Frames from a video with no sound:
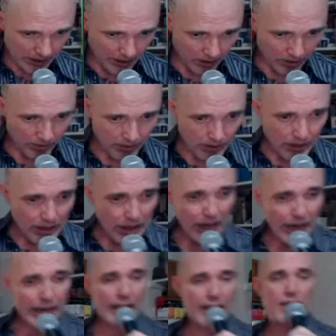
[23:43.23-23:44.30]
it off.
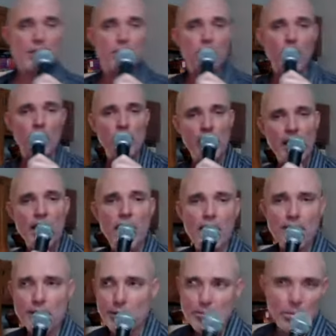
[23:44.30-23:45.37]
I hate to blow my
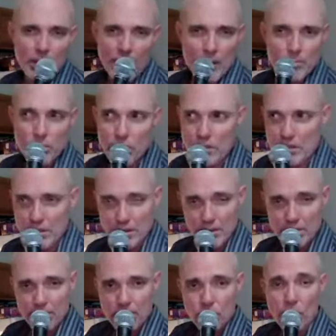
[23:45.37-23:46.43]
cover, but I'm just
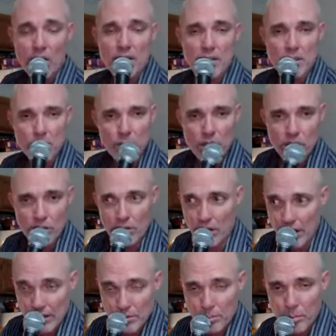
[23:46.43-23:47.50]
a
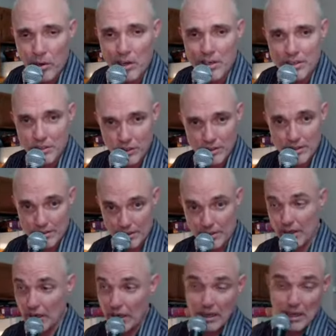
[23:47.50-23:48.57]
transdimensional anthropologist.
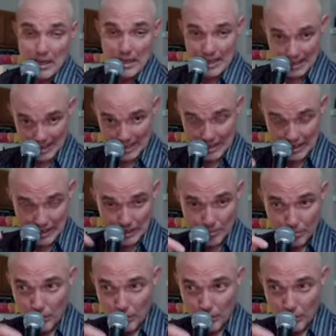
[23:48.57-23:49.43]
And I'm